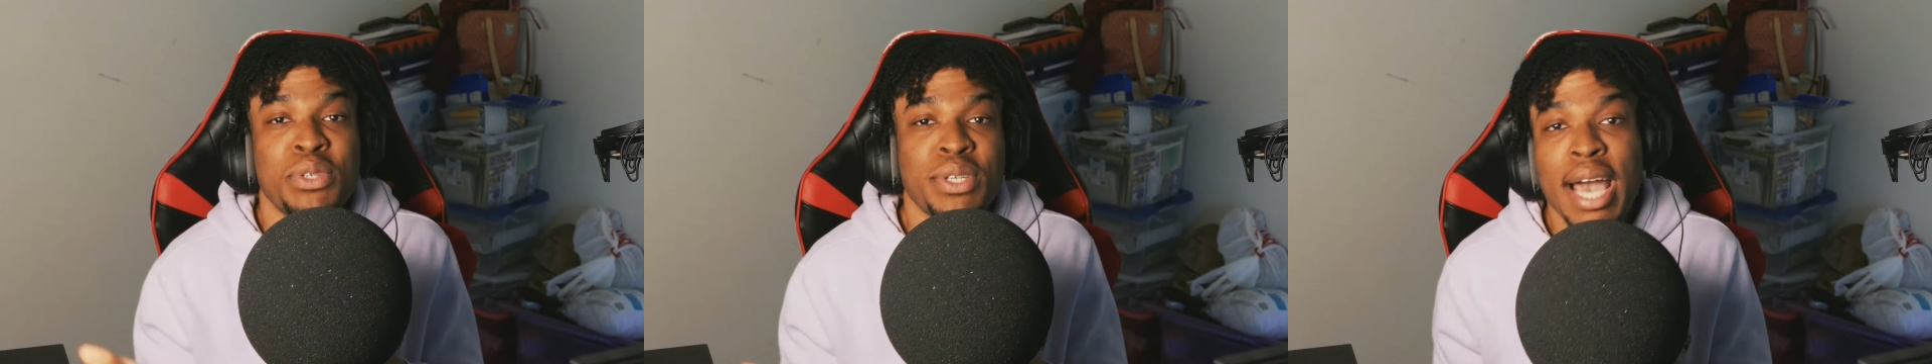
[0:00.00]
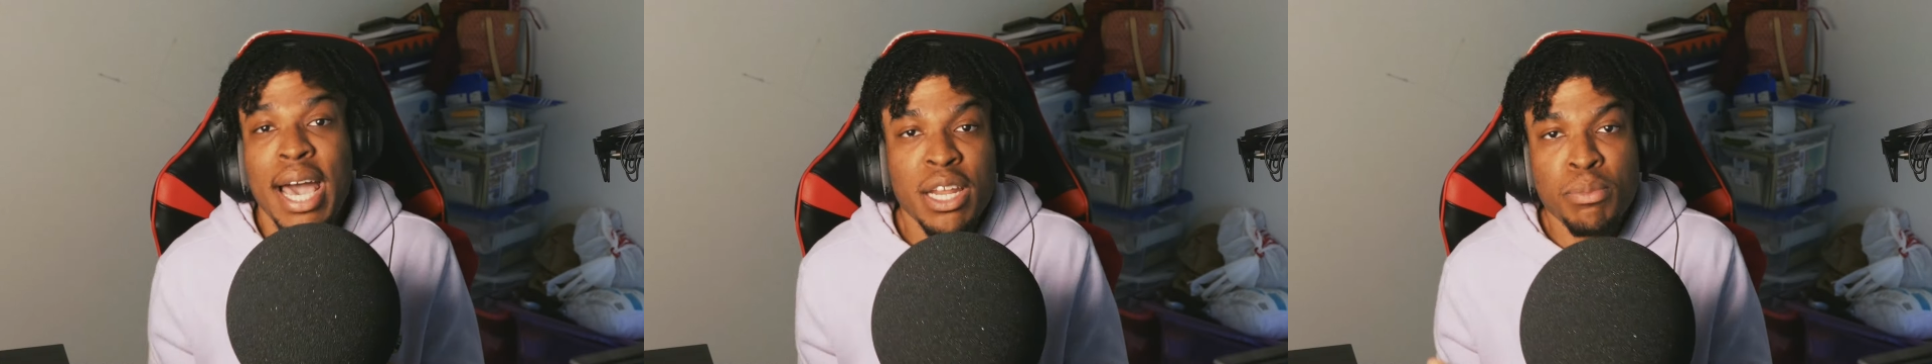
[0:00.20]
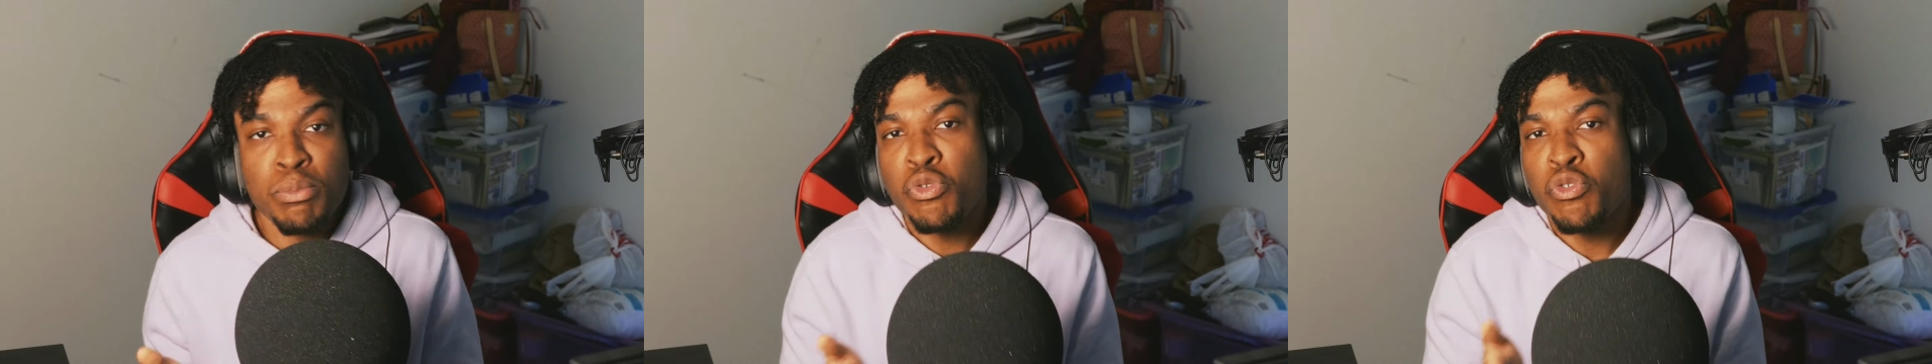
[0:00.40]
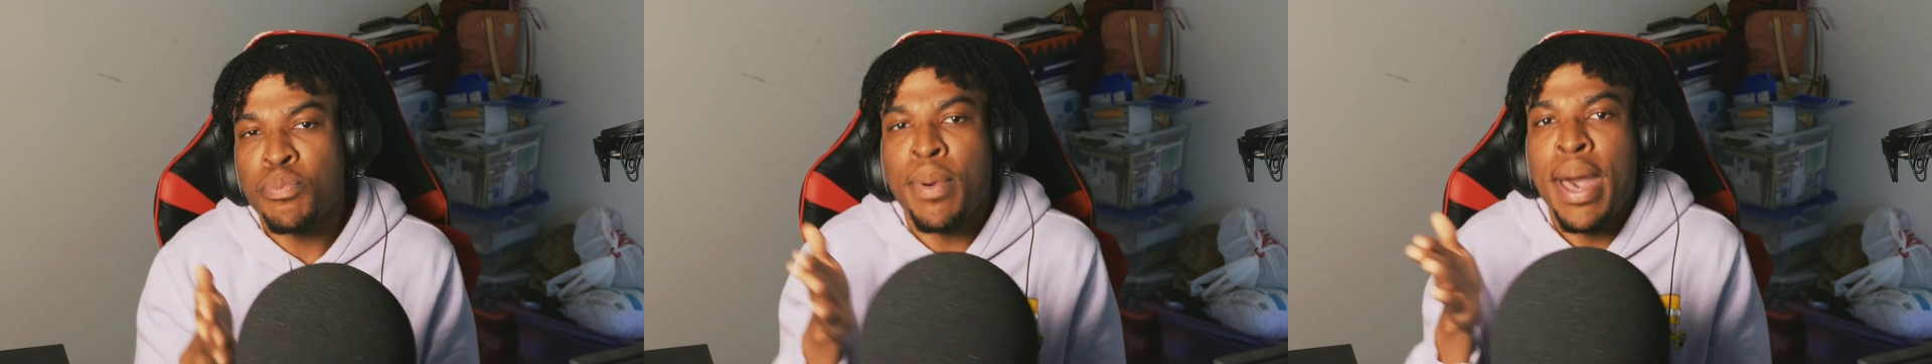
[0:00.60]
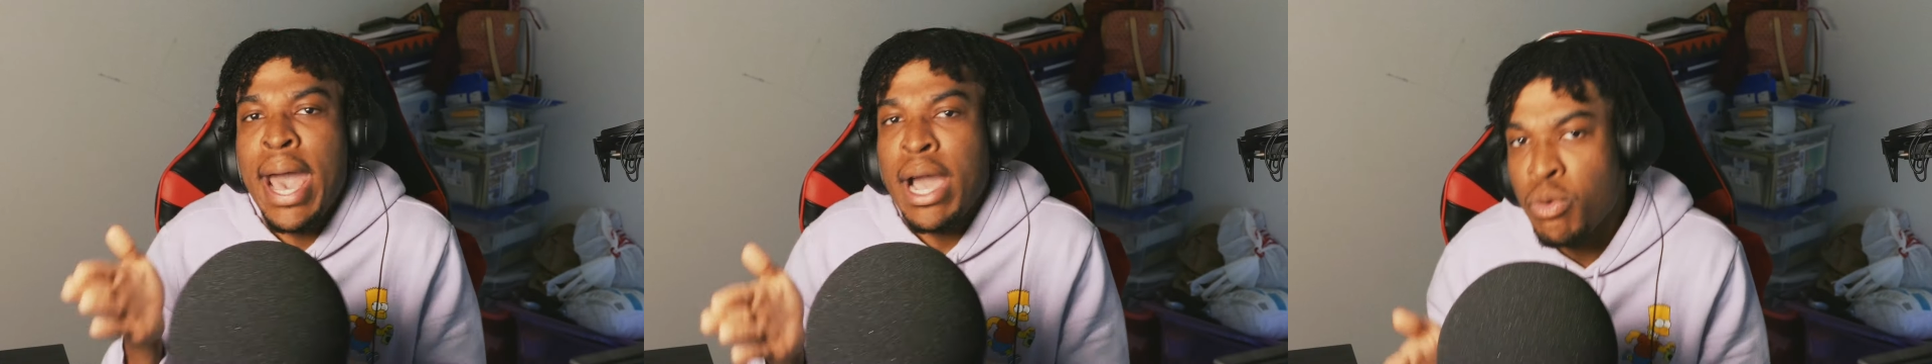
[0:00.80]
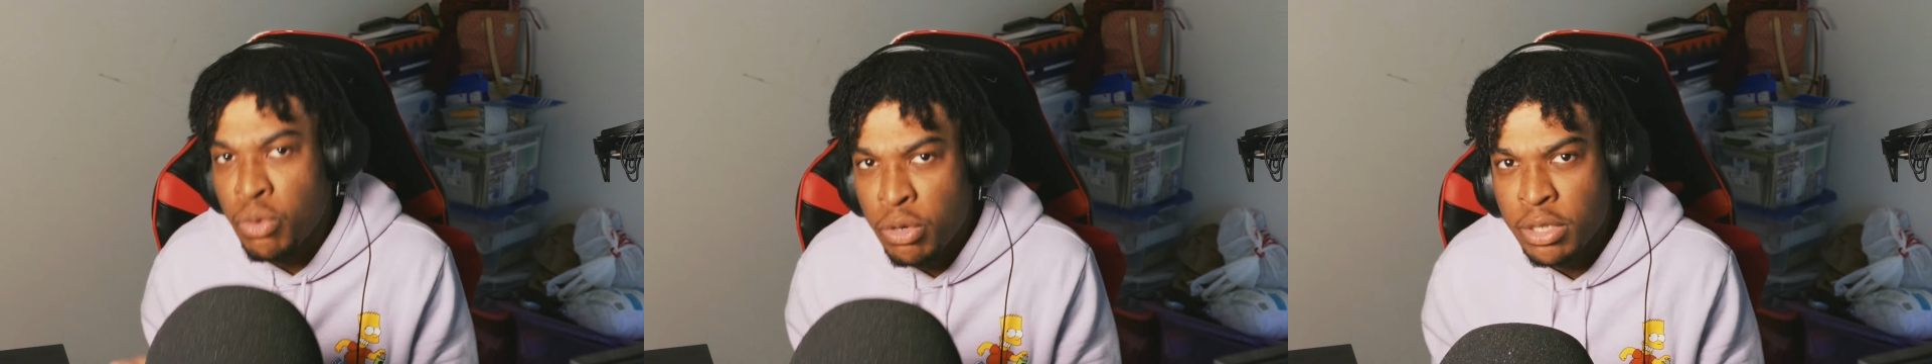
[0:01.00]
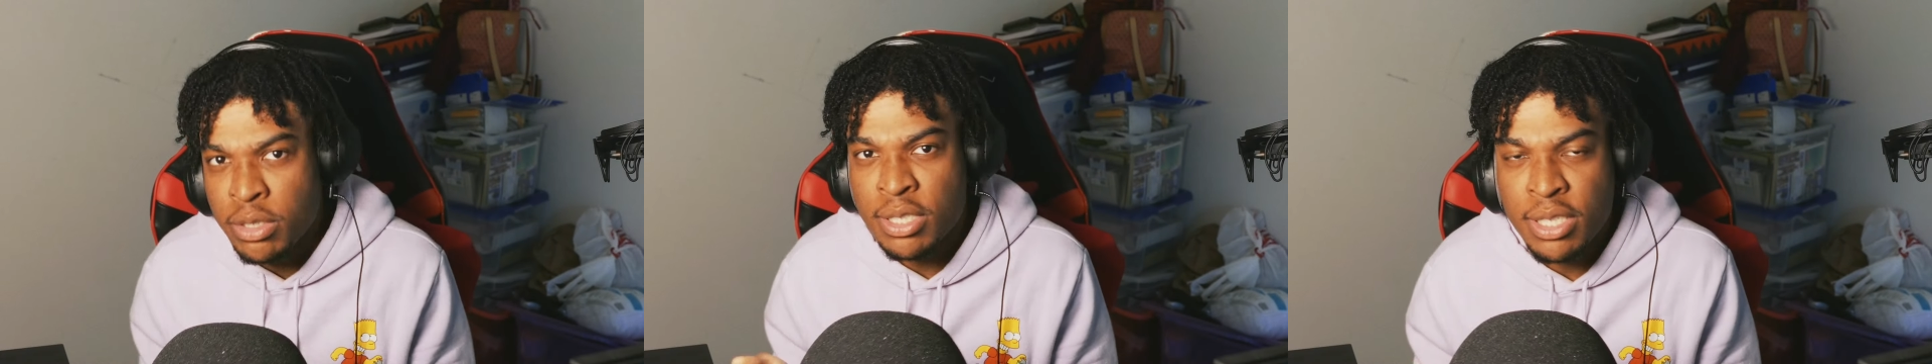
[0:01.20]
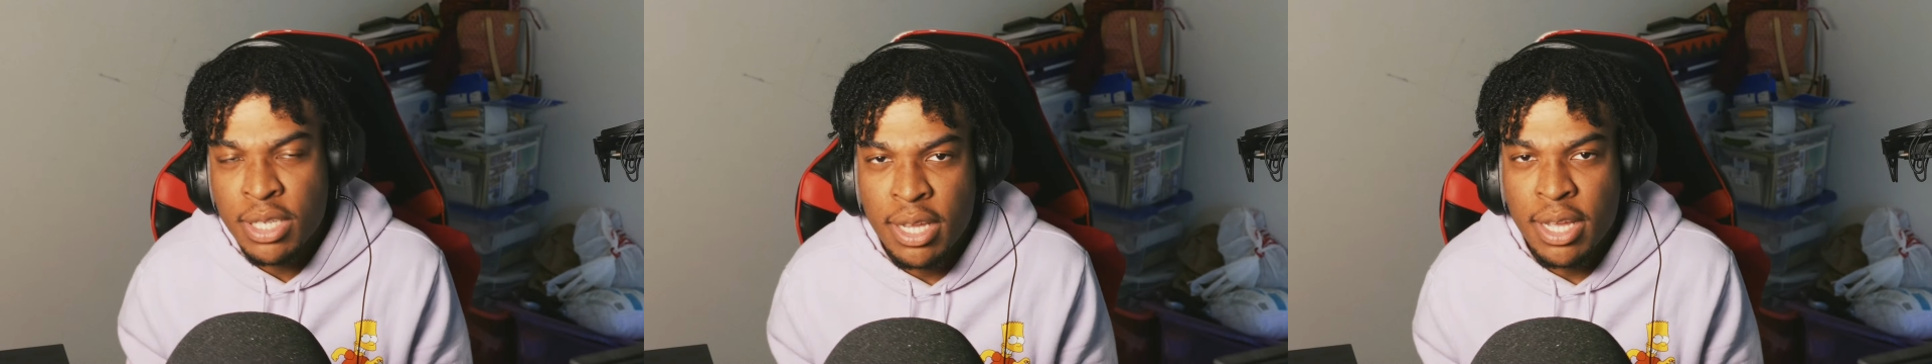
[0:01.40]
you gotta move
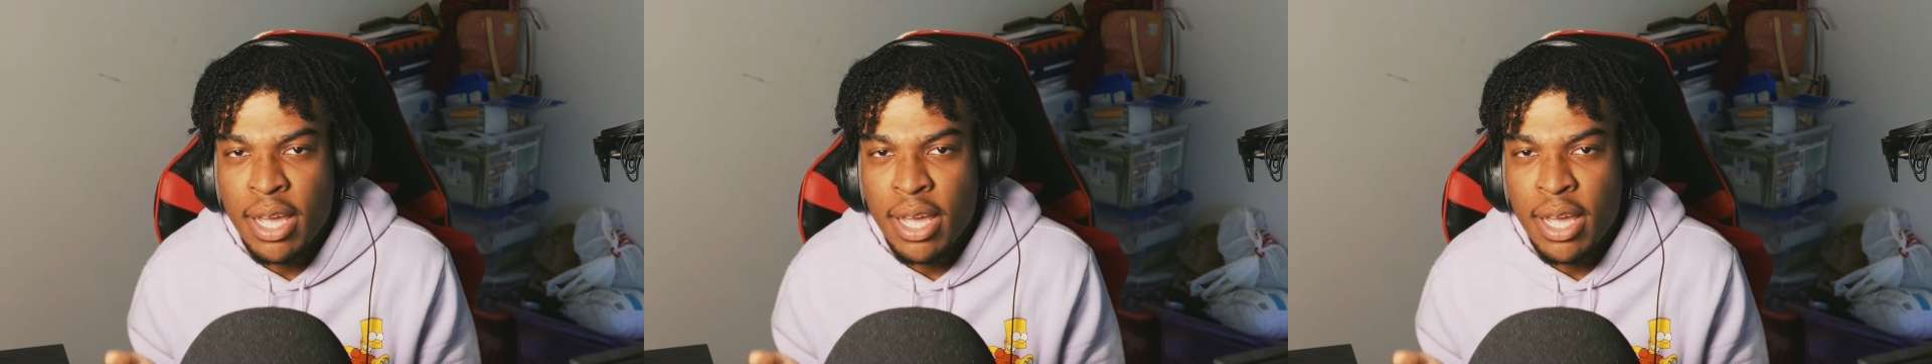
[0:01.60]
backwards